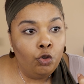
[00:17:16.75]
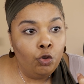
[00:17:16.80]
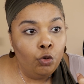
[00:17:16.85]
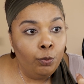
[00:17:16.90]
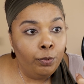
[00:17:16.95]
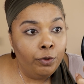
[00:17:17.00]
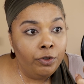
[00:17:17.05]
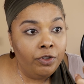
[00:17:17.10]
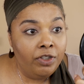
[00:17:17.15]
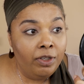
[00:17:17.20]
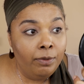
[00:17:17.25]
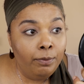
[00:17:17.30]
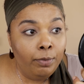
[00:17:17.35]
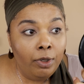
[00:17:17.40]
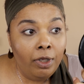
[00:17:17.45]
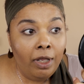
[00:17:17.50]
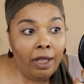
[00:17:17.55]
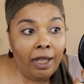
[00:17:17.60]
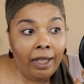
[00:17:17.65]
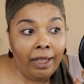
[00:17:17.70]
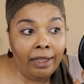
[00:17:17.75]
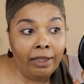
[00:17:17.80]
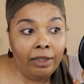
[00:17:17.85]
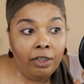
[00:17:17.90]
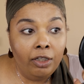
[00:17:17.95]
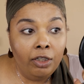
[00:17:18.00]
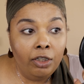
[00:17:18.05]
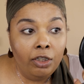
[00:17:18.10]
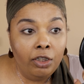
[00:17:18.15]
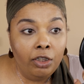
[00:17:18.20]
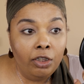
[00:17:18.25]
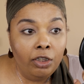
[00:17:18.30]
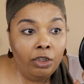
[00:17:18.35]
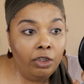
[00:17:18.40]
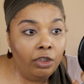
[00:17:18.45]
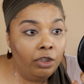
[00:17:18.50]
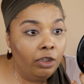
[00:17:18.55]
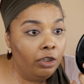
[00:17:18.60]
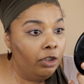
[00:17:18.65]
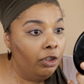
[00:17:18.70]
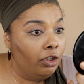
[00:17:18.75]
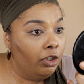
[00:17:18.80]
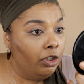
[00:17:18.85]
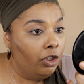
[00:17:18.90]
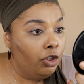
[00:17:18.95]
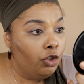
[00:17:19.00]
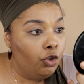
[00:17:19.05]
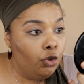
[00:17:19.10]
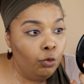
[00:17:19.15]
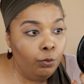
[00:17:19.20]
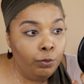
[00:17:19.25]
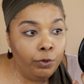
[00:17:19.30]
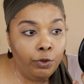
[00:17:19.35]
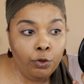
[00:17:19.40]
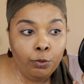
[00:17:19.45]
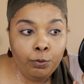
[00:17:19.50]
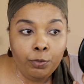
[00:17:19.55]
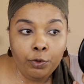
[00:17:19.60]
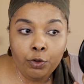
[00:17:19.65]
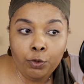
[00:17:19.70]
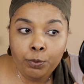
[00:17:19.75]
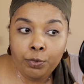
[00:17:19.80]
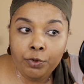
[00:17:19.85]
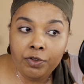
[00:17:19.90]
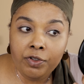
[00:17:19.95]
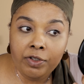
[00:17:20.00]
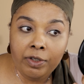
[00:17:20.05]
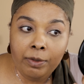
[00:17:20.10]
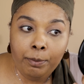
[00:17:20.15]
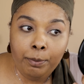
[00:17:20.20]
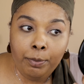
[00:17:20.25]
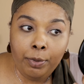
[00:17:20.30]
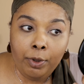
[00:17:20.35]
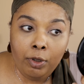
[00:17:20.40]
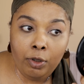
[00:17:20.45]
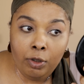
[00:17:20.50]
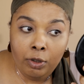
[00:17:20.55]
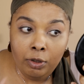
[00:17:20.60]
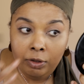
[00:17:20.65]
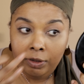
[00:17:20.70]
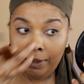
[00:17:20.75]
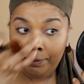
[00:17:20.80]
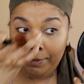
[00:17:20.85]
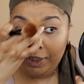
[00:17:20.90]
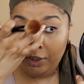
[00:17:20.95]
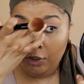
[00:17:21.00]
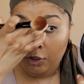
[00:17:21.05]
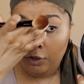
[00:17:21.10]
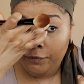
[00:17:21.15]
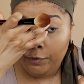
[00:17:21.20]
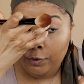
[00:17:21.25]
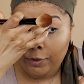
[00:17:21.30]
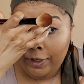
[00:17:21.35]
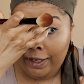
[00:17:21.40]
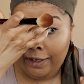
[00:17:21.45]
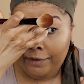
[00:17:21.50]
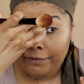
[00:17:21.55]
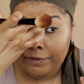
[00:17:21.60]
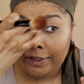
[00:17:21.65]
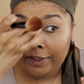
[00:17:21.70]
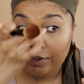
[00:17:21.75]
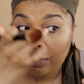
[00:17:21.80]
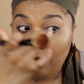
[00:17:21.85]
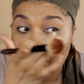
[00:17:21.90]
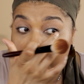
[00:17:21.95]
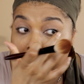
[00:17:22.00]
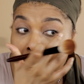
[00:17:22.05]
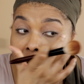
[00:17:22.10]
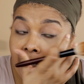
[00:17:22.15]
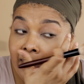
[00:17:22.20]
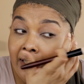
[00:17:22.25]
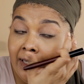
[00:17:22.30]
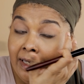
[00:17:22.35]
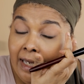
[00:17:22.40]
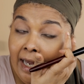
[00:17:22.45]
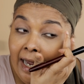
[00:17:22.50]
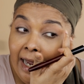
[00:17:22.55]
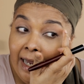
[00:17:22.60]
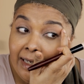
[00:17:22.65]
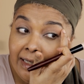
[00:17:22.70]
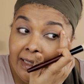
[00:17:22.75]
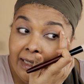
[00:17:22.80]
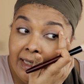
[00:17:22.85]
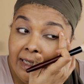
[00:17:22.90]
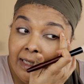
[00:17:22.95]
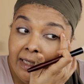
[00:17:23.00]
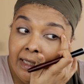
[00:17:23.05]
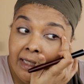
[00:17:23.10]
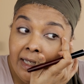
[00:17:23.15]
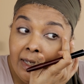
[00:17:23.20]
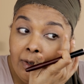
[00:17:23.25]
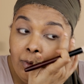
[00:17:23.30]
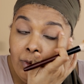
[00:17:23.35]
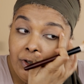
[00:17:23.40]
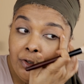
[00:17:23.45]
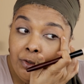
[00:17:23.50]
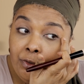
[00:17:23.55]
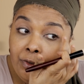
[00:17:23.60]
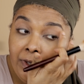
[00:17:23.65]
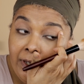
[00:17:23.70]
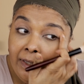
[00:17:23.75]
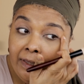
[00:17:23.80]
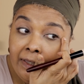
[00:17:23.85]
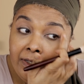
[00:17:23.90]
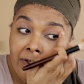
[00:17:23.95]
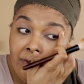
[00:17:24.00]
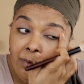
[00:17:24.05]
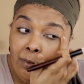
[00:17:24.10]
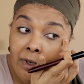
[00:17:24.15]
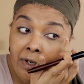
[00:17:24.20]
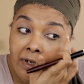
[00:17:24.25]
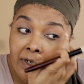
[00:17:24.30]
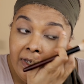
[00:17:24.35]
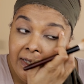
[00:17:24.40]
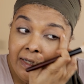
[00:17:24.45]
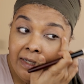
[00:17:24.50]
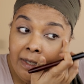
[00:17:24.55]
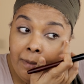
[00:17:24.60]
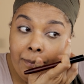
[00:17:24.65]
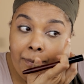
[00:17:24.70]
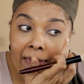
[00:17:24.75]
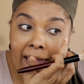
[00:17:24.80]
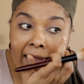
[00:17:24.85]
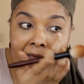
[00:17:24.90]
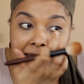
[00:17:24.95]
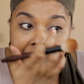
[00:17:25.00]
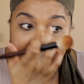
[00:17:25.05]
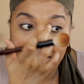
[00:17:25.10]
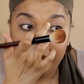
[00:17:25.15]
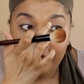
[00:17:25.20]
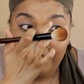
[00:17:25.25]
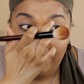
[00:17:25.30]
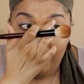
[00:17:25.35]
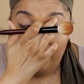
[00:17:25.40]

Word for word: Super simple eye look, super duper duper simple. Let me know if you have these Armani eye tints and what you think. This one is a matte.